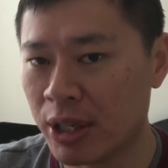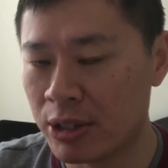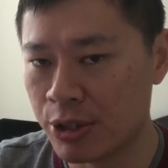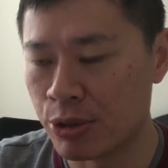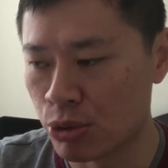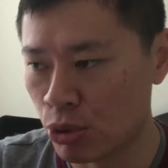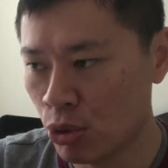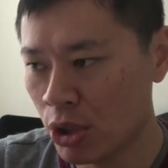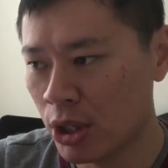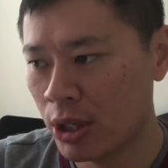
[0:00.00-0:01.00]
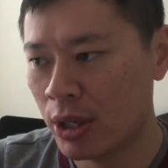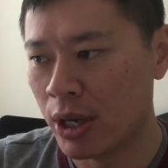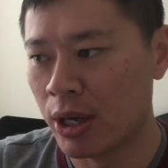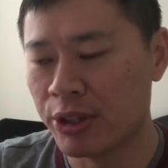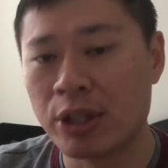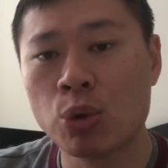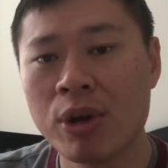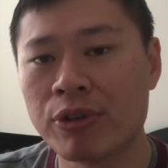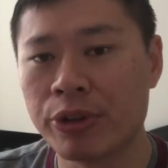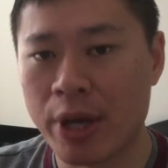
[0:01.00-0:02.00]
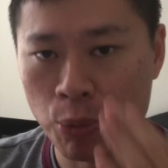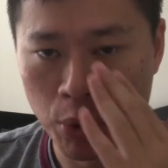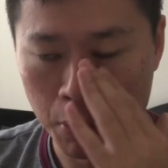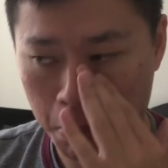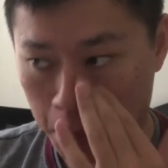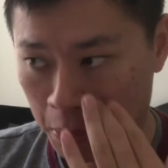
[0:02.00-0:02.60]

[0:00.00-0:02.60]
client list also. They do have a network